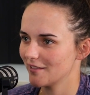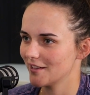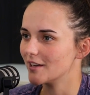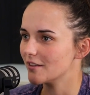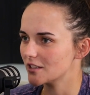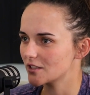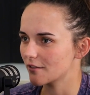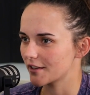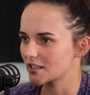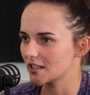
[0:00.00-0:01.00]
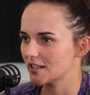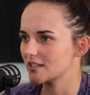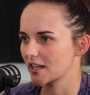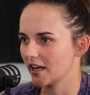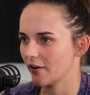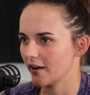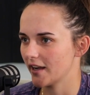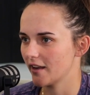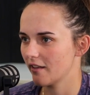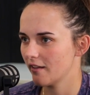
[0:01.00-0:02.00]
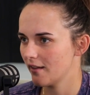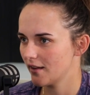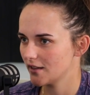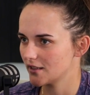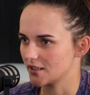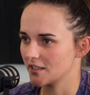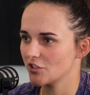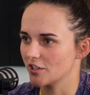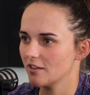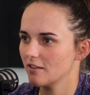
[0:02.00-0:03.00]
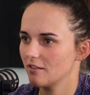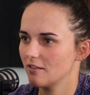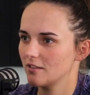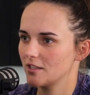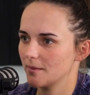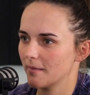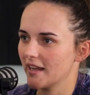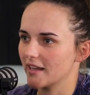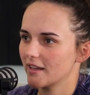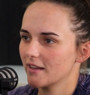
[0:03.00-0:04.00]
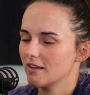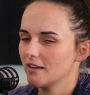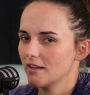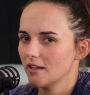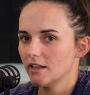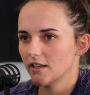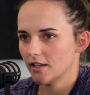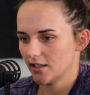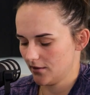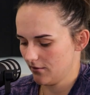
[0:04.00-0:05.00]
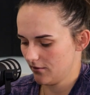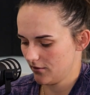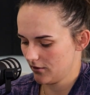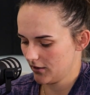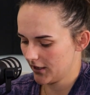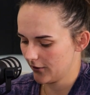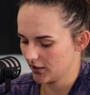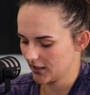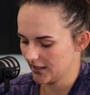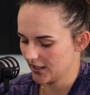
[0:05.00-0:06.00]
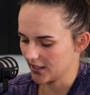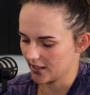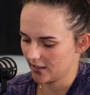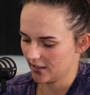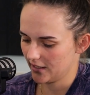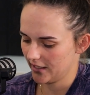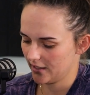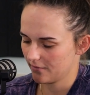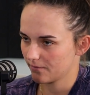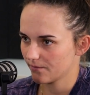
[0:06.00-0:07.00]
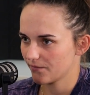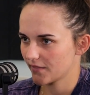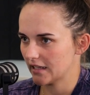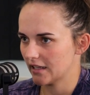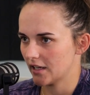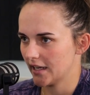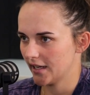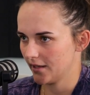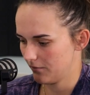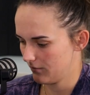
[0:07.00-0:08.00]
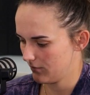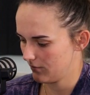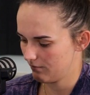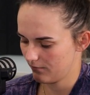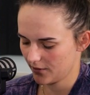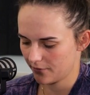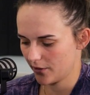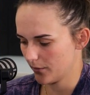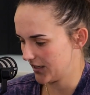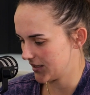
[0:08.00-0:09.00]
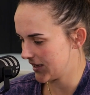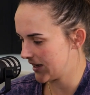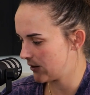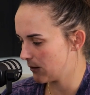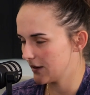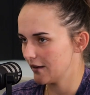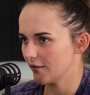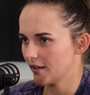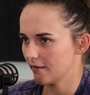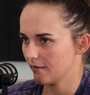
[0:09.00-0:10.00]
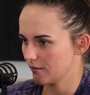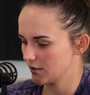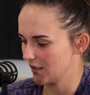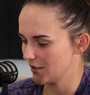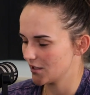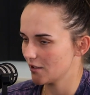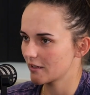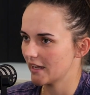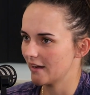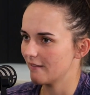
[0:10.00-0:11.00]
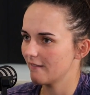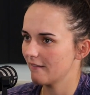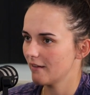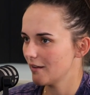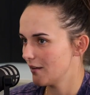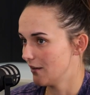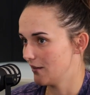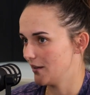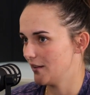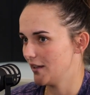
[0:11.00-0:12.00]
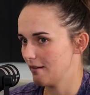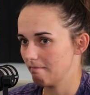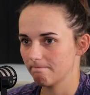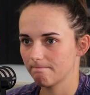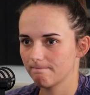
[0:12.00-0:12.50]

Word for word: that's obviously a scary decision to make. And I obviously didn't. And then a few weeks later or whatever, was at this lookout and then